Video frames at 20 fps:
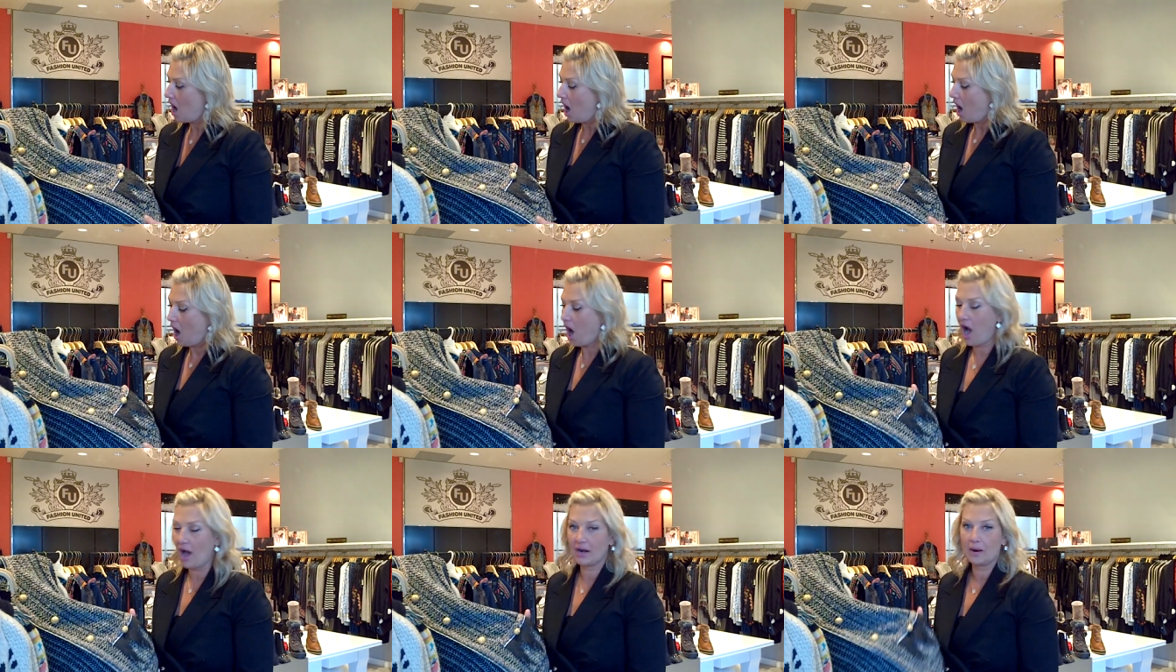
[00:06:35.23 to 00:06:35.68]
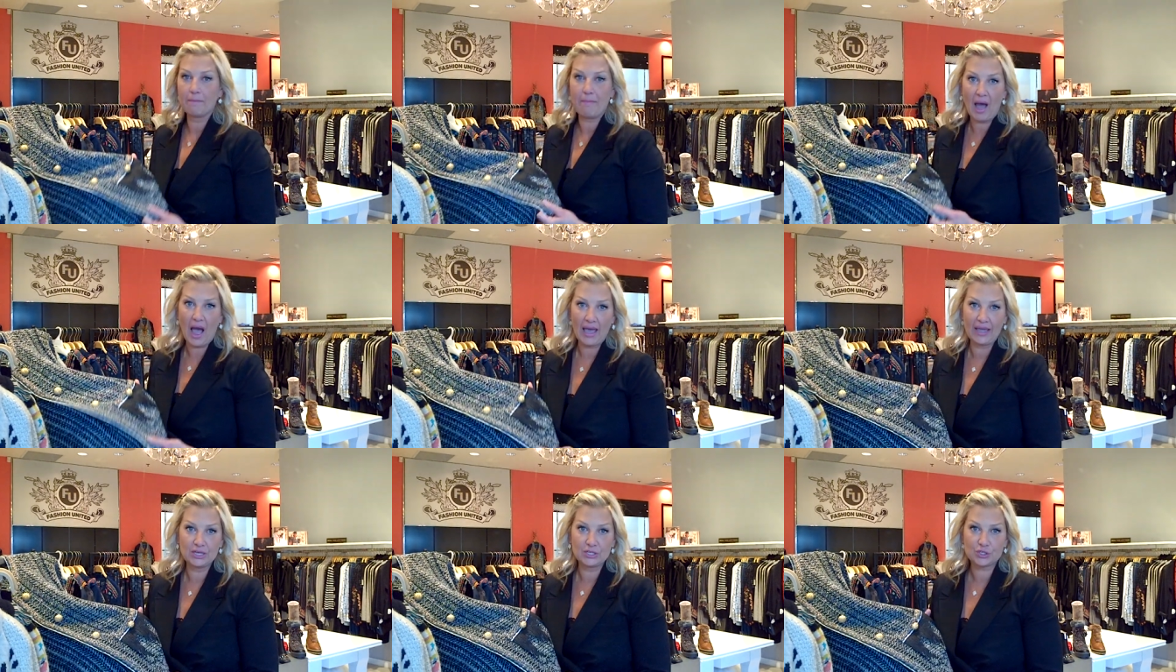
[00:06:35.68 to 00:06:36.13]
on a
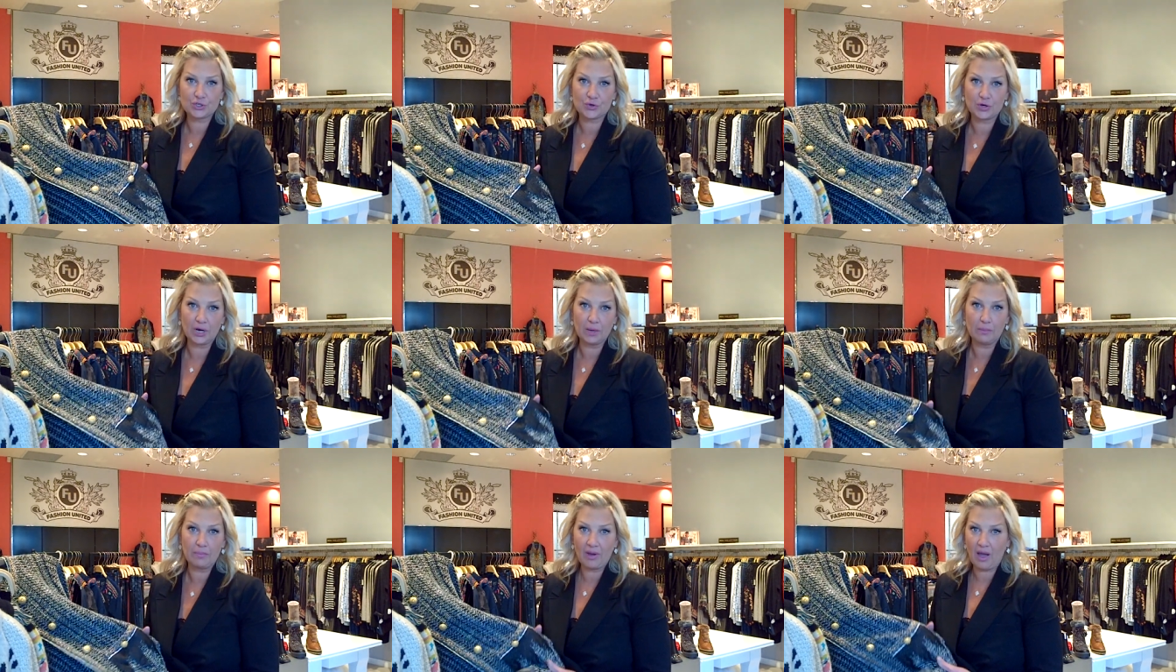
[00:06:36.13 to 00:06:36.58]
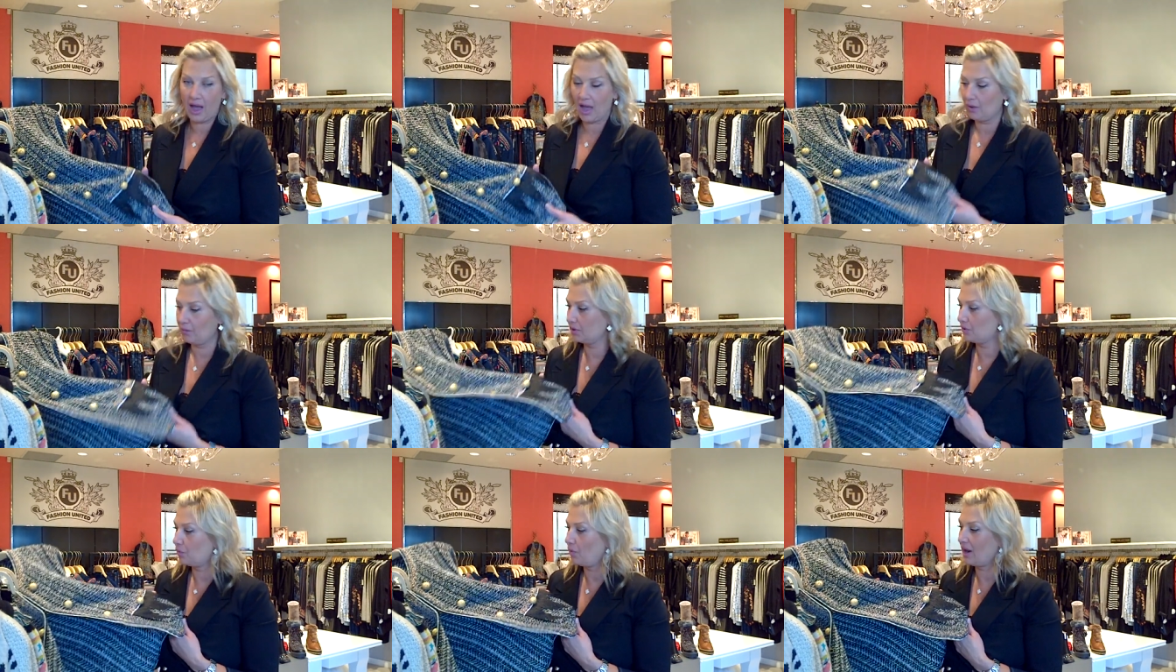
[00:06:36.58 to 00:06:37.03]
buying trip, I
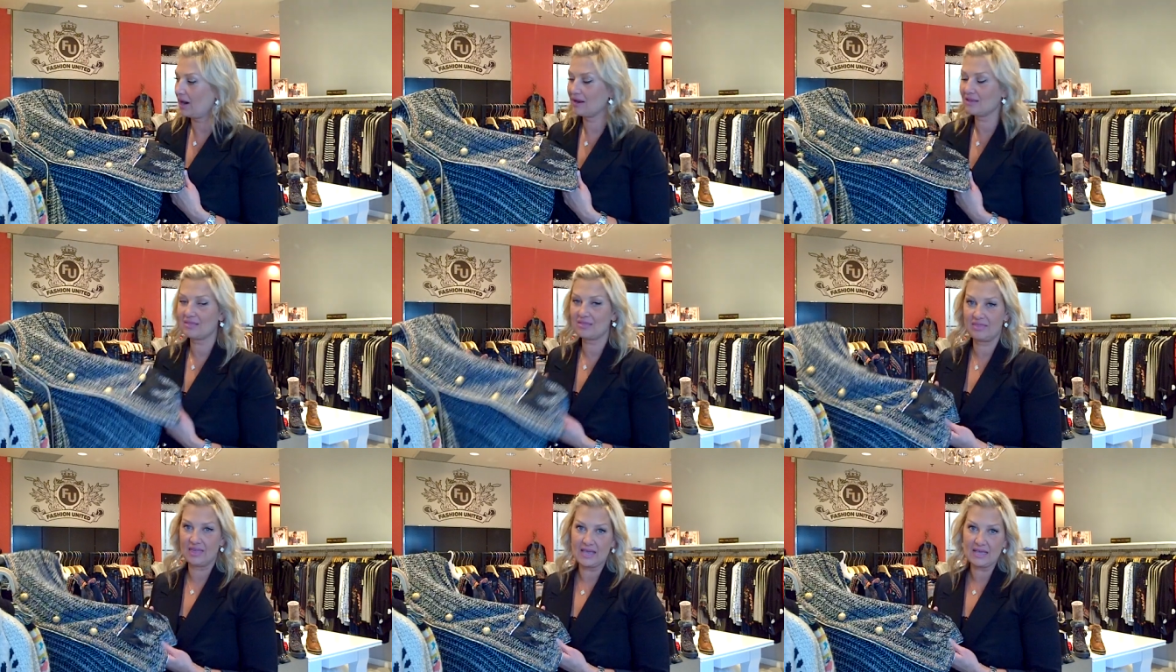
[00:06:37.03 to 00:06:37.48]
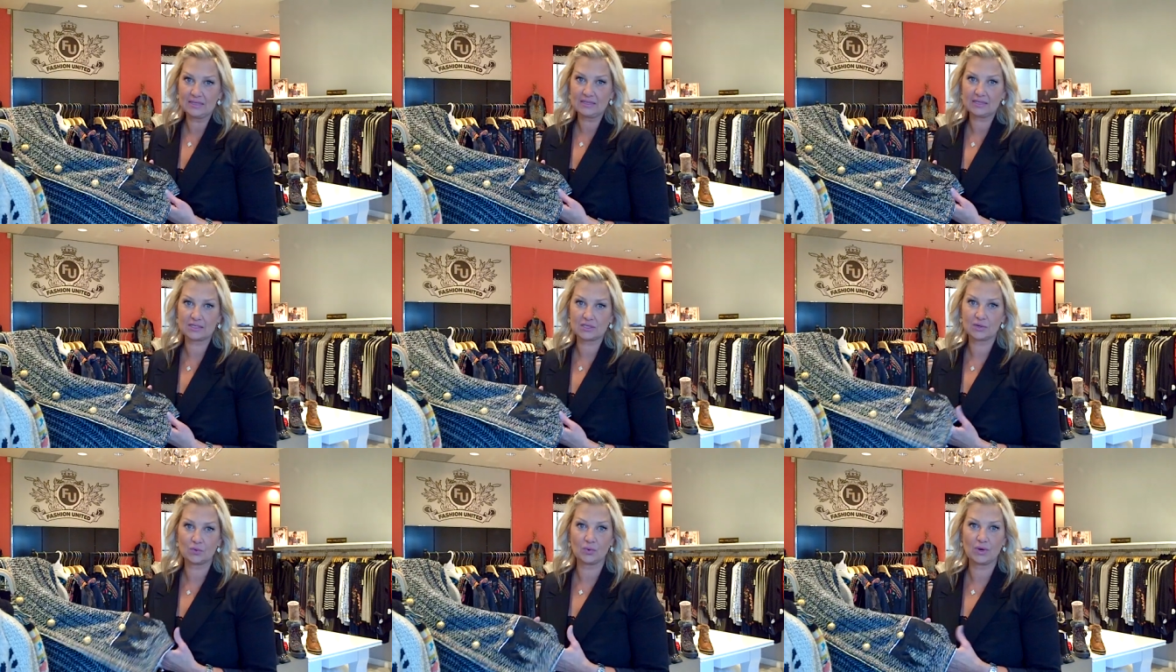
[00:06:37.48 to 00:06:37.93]
would wear
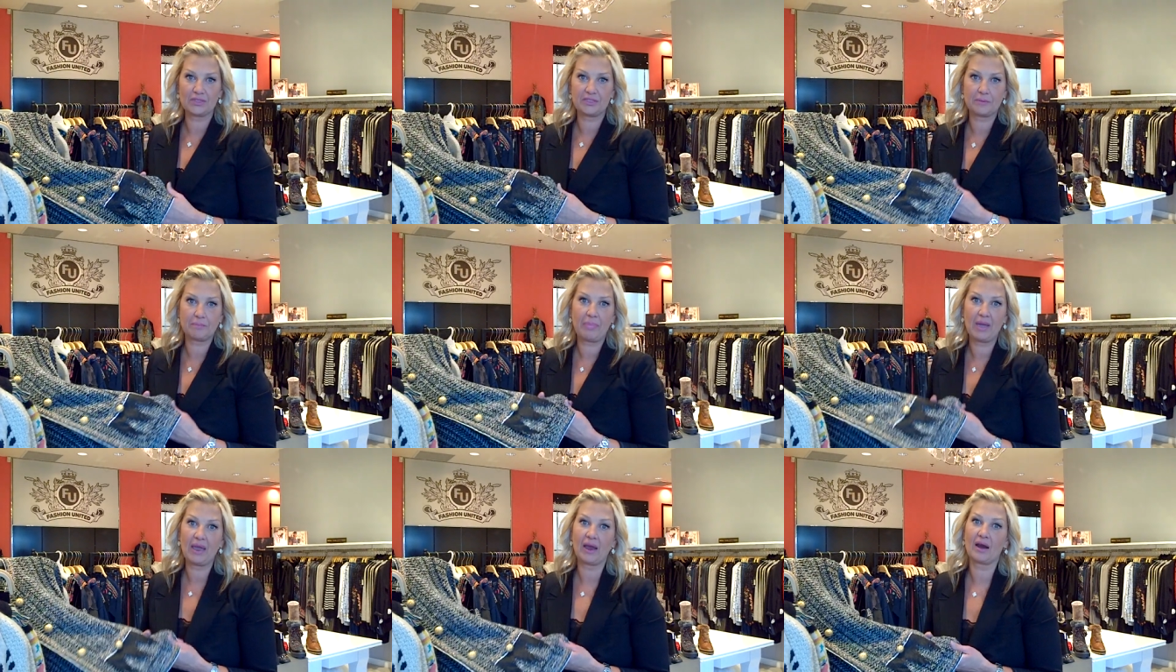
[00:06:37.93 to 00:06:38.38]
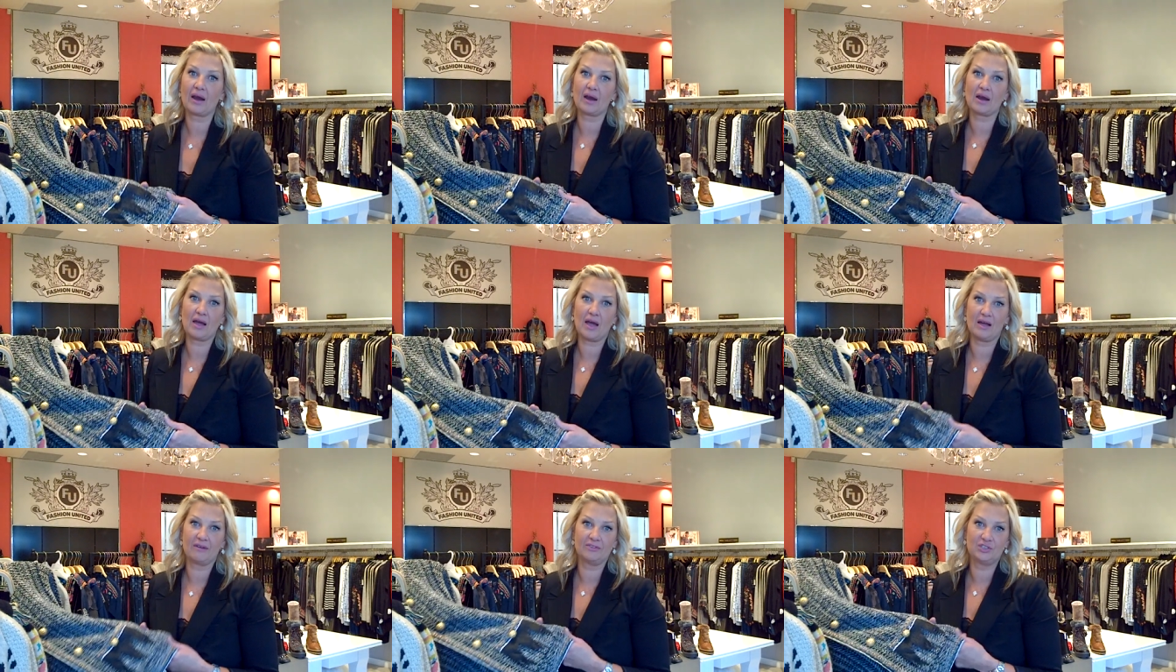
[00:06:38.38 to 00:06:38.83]
this with a pair
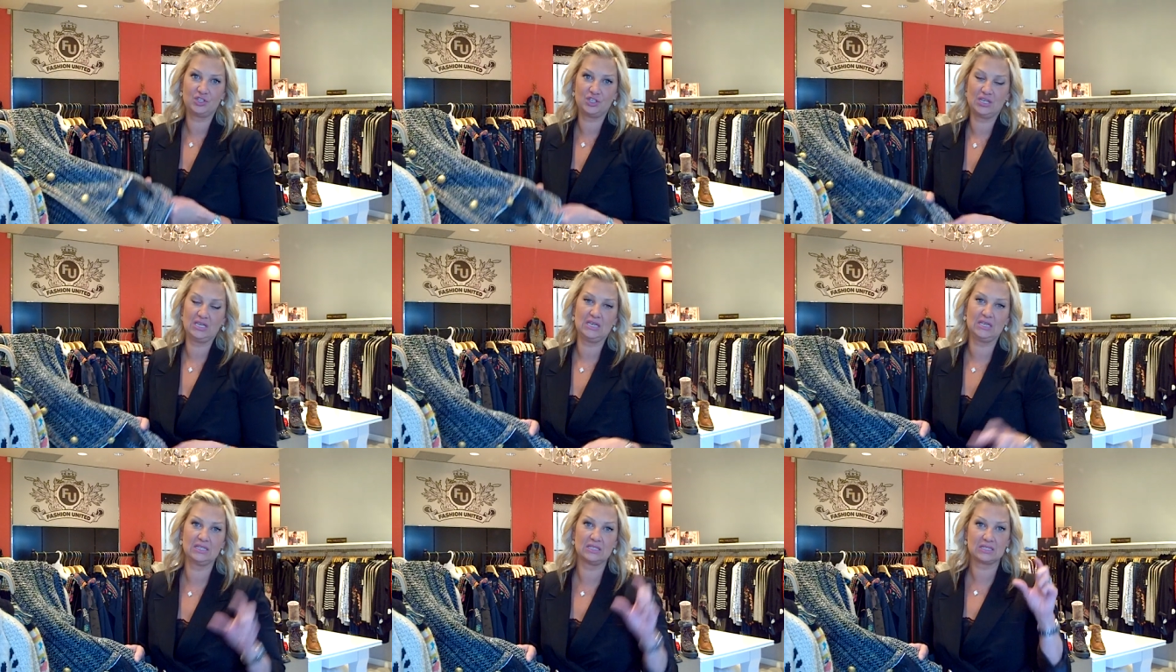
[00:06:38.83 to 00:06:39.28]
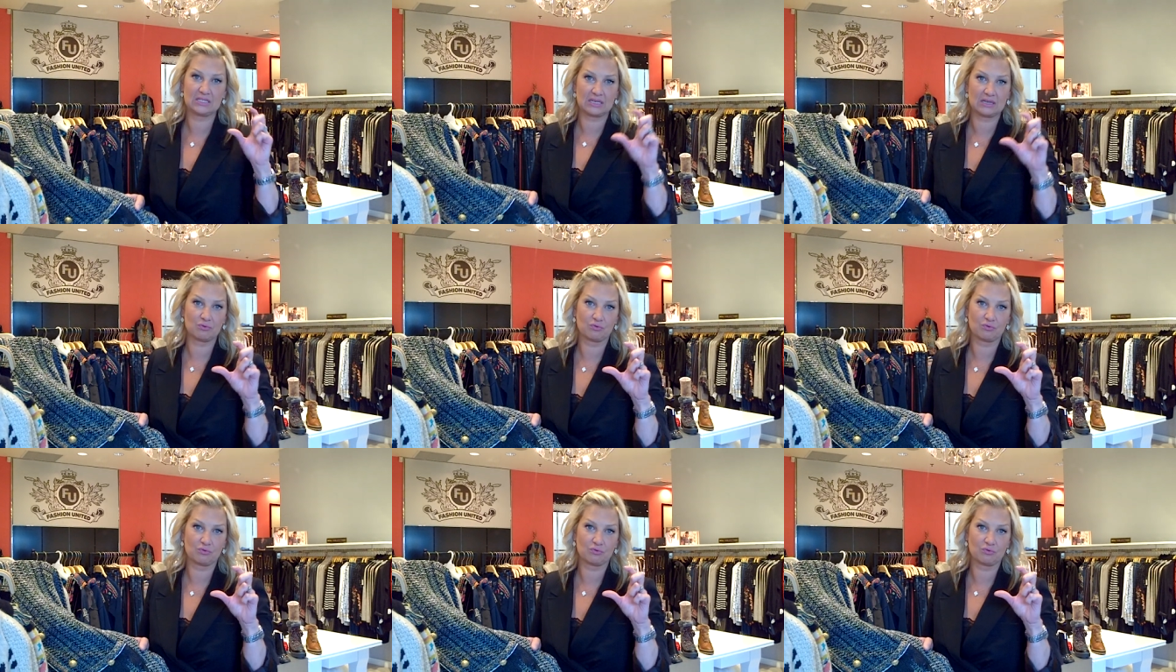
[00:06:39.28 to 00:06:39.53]
of jeans,